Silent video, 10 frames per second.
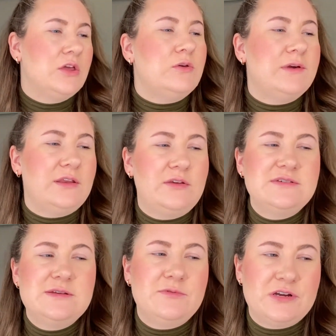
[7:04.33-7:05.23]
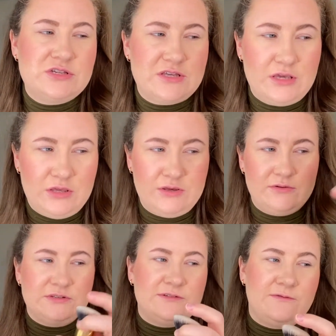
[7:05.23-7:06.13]
you could use the brush that you
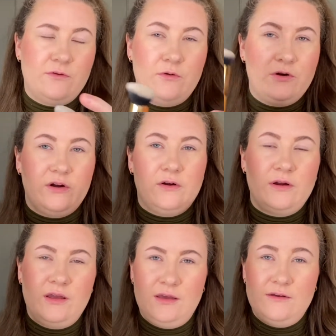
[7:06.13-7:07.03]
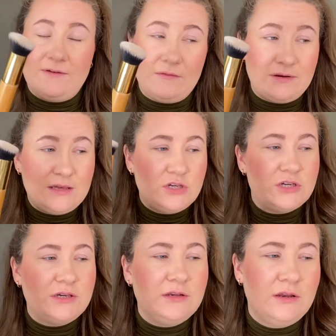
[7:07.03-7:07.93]
used for
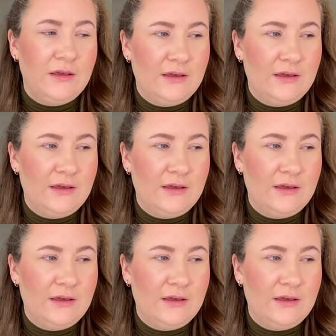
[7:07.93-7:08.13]
foundation,